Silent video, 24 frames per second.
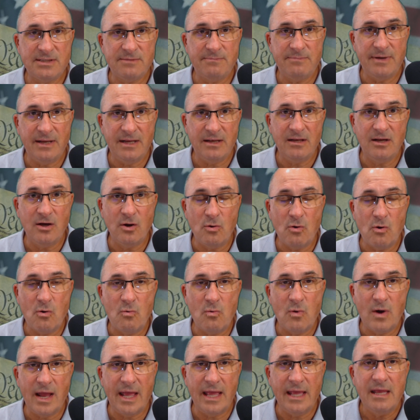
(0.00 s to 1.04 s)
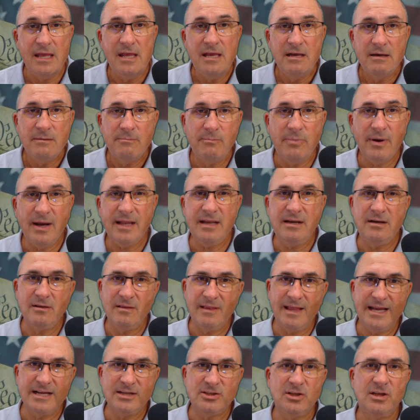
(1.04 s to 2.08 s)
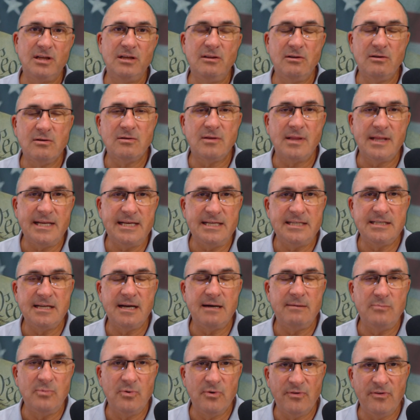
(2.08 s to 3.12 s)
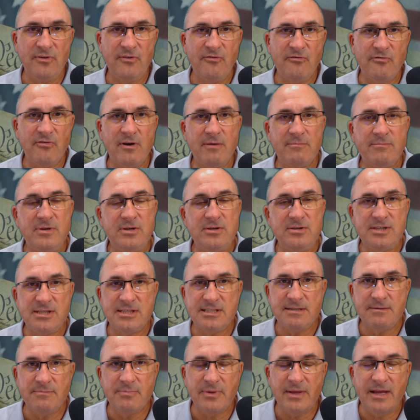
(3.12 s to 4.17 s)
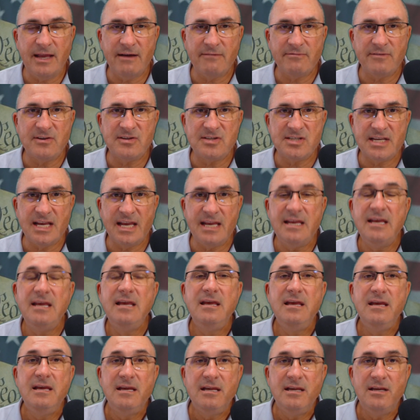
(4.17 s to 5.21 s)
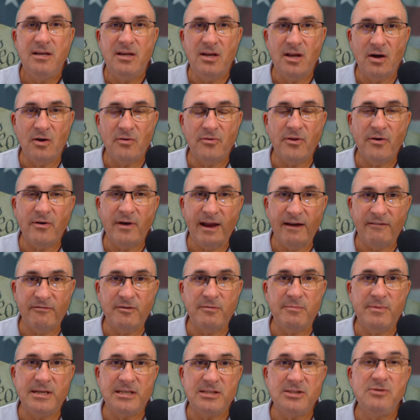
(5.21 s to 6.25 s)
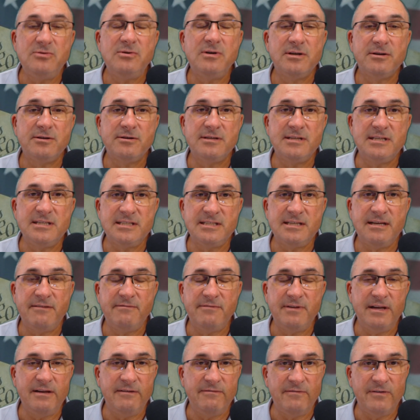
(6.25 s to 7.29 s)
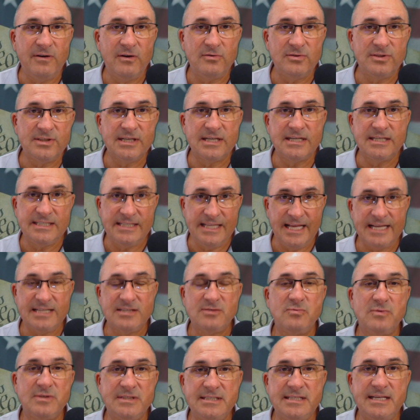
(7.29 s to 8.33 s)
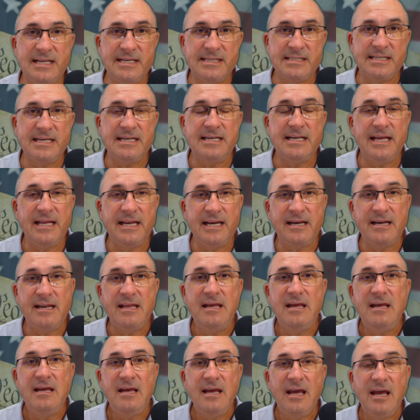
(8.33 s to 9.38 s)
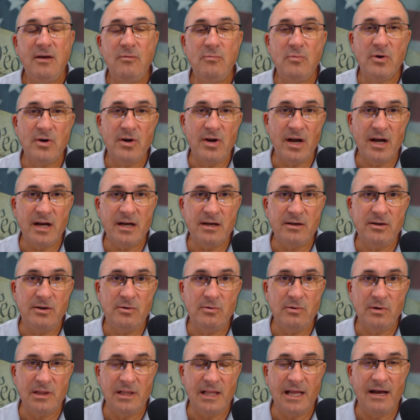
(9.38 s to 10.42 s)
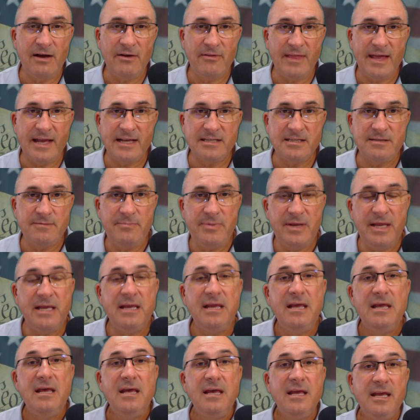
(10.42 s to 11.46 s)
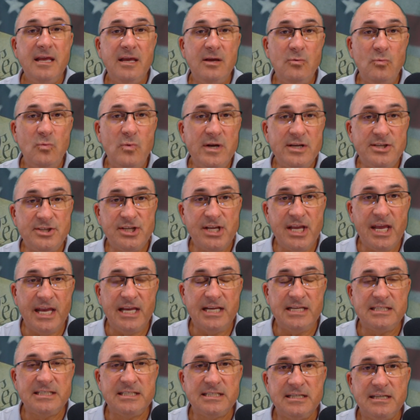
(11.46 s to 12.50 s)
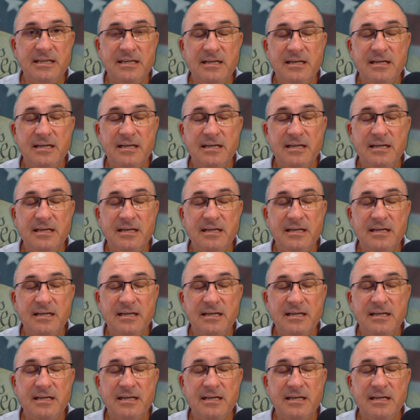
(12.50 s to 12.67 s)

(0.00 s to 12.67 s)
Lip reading: that go away. Biden will actually look like he's got more than Trump. And you just simply have to say, no, there have to be 270 votes because that's what's designated, and we're not going to allow that to be. In which case,